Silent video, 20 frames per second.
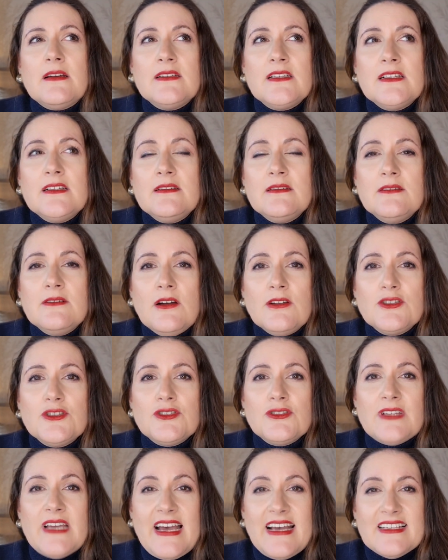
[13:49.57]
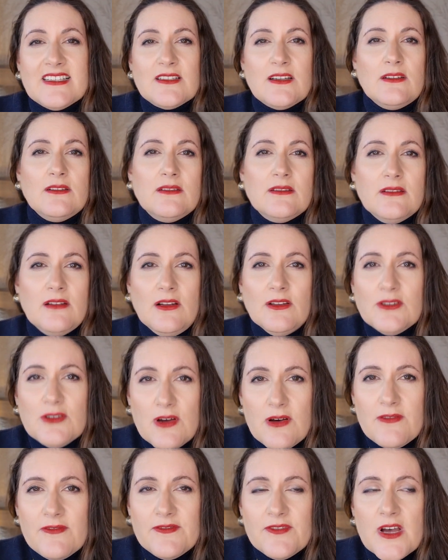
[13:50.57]
I did not test a lot
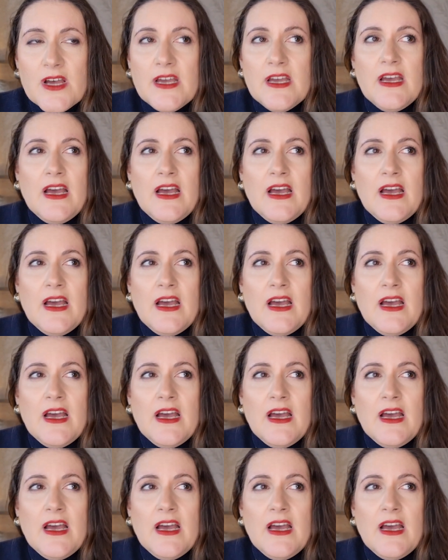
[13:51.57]
of.